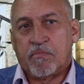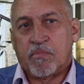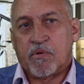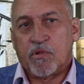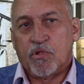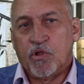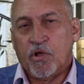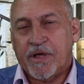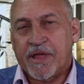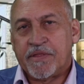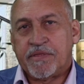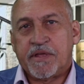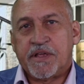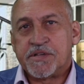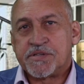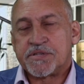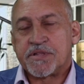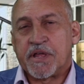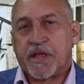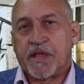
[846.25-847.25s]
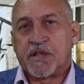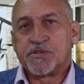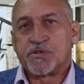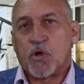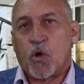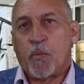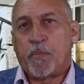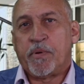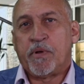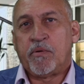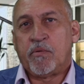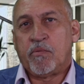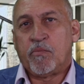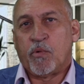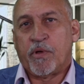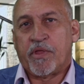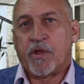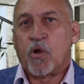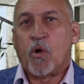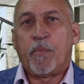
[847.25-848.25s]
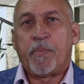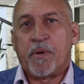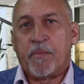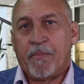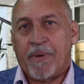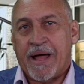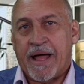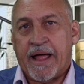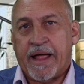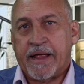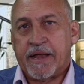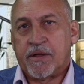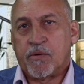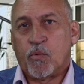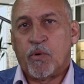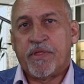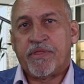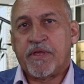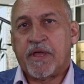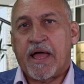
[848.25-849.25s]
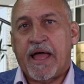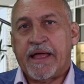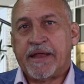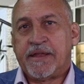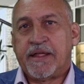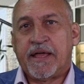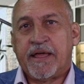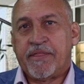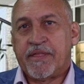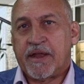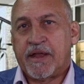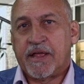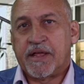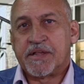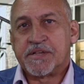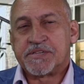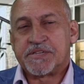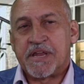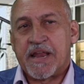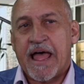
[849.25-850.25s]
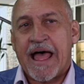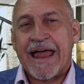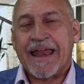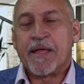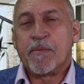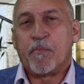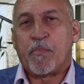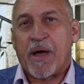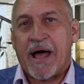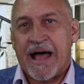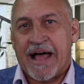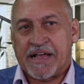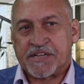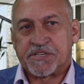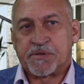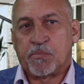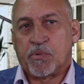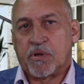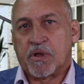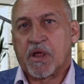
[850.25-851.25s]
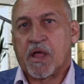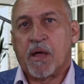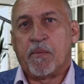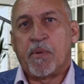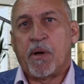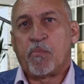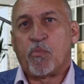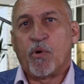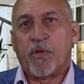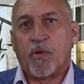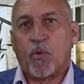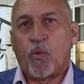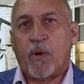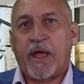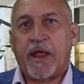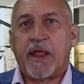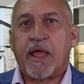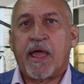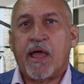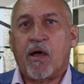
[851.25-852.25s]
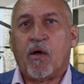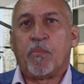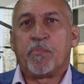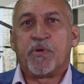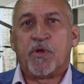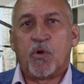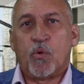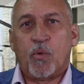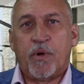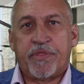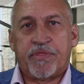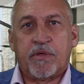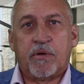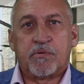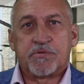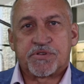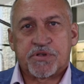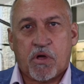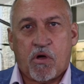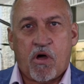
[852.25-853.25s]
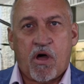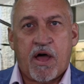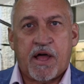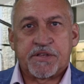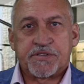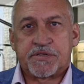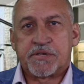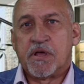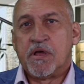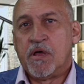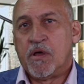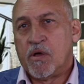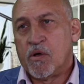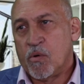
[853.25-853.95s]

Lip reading: Look at these things with an open mind, with the idea that it is not impossible to come up with a way to help you with those costs